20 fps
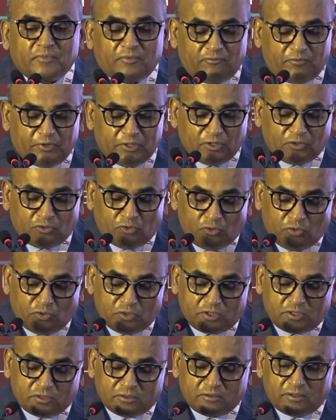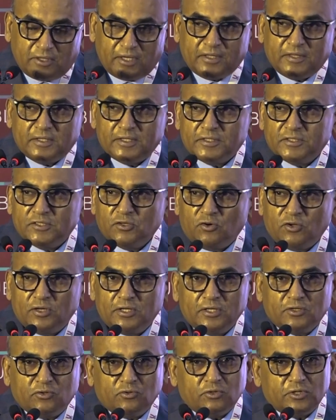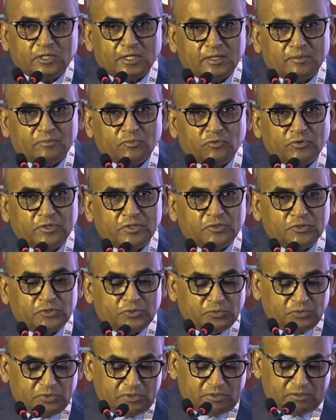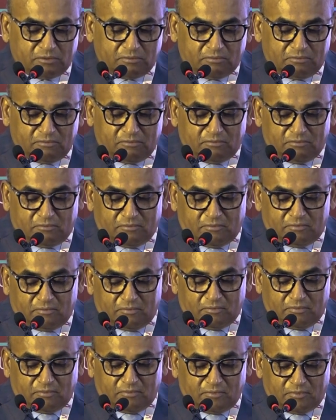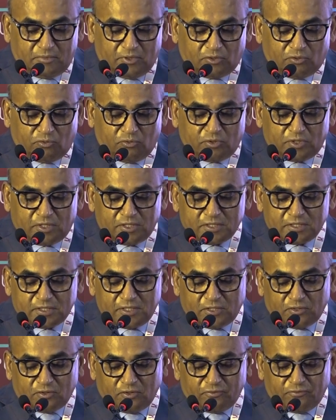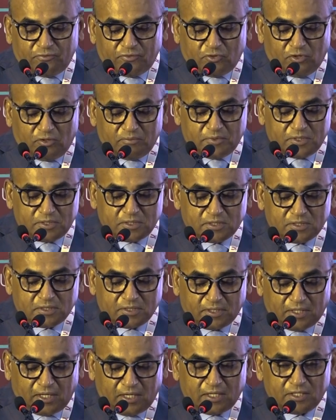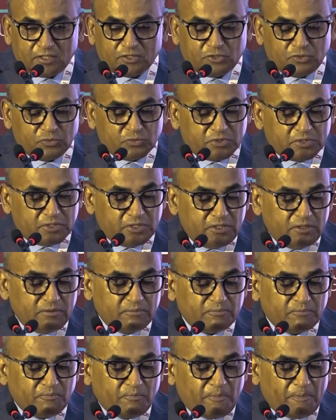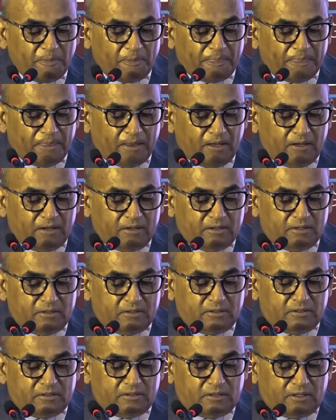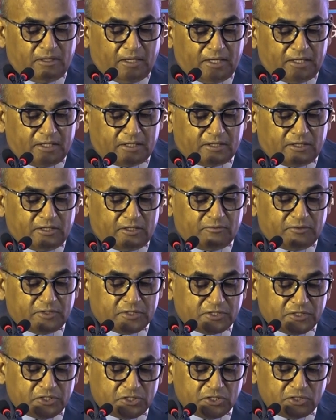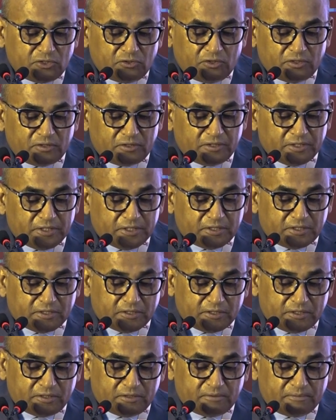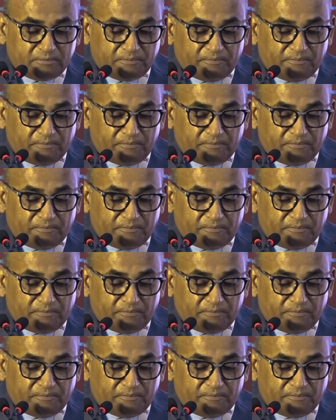with a quote, and that's the only quote I am going to use. The quote is that of Thomas Grant QC. Like conversation or theater,